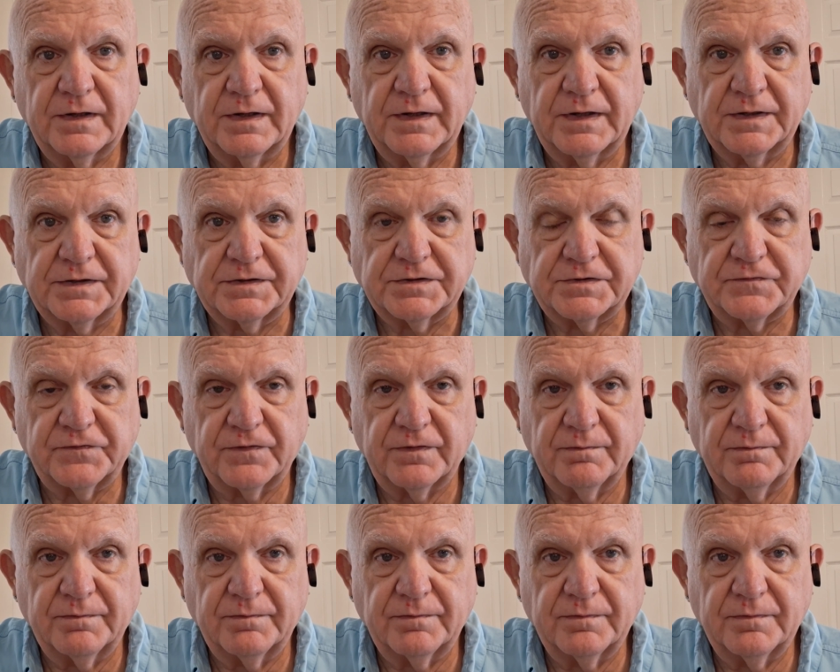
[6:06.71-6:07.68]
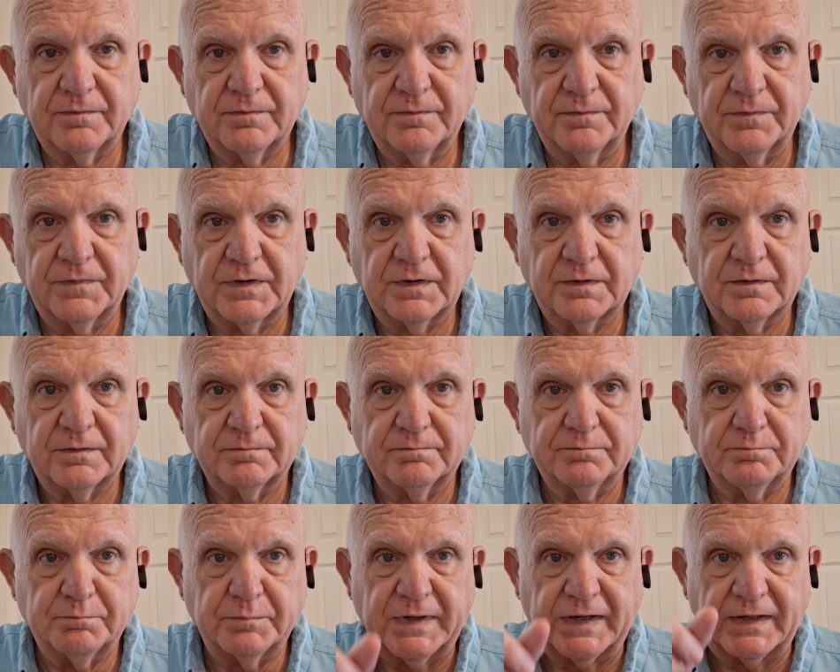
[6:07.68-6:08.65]
is from the
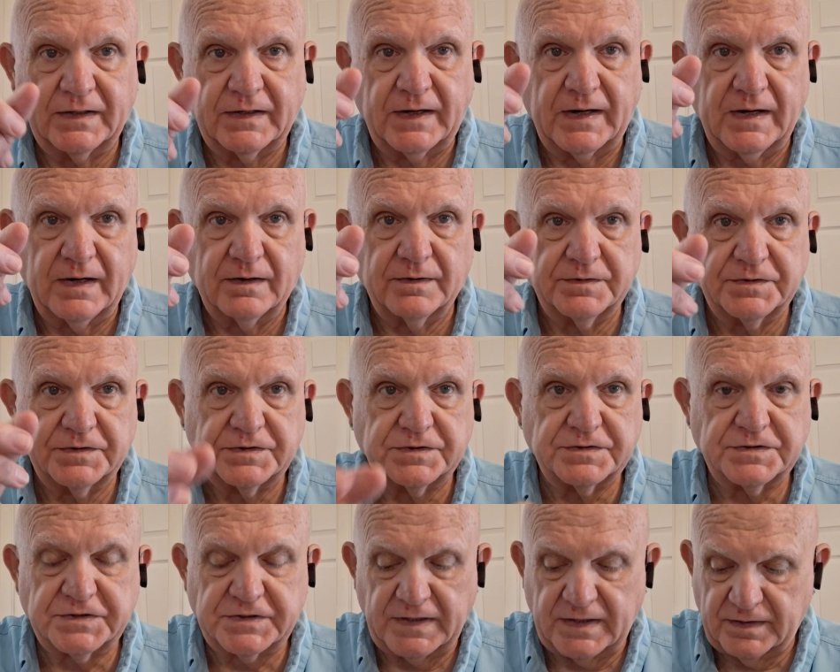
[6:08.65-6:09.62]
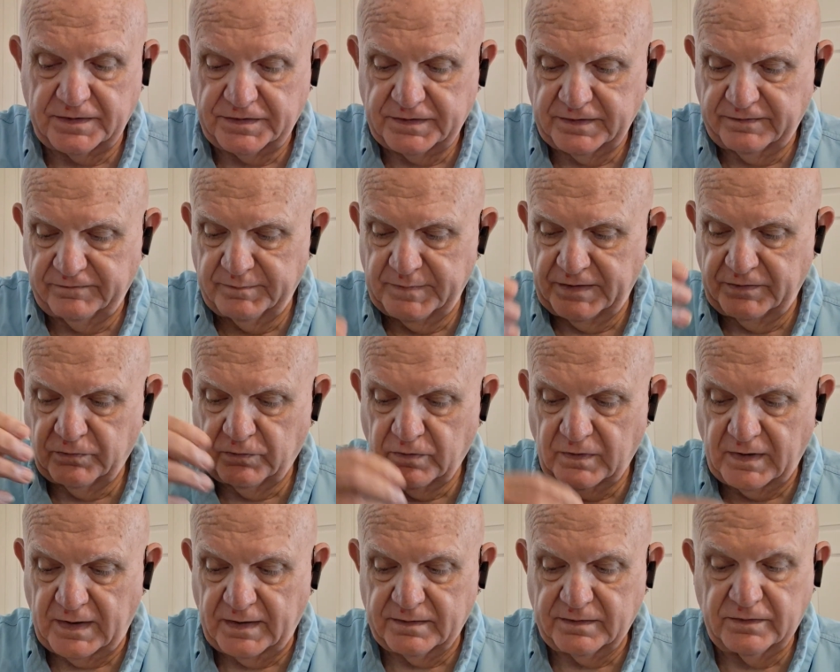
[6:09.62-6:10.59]
big town just south of me
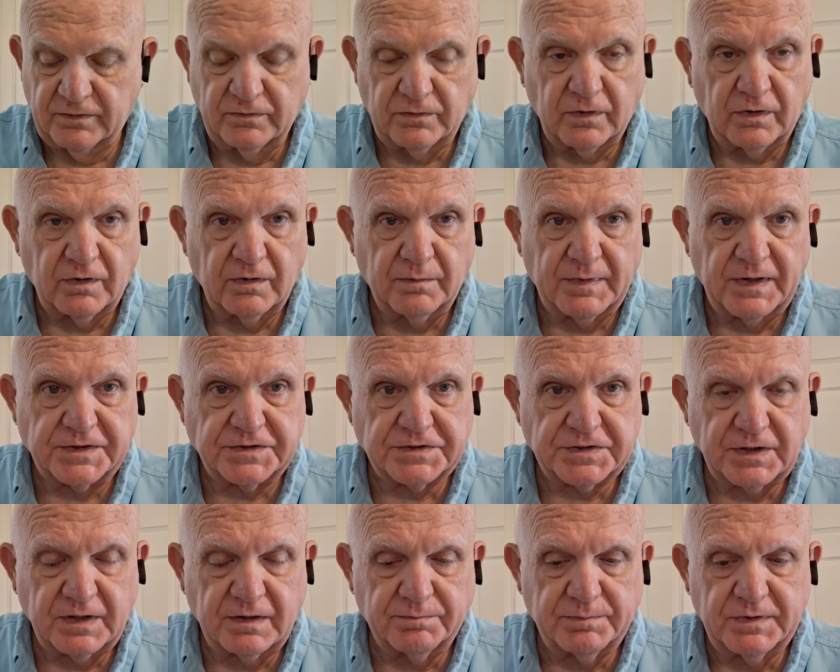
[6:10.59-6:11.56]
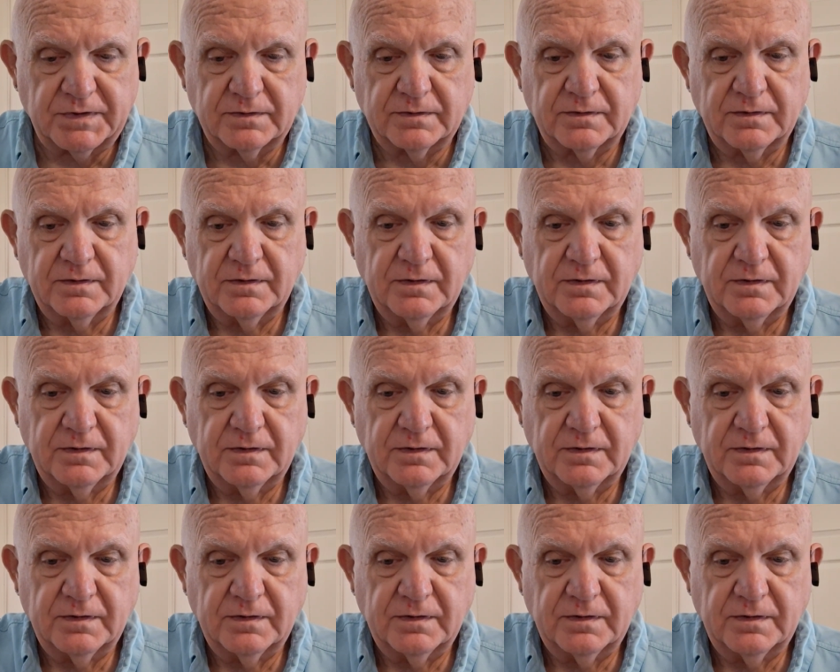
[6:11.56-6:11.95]
where I do all my shopping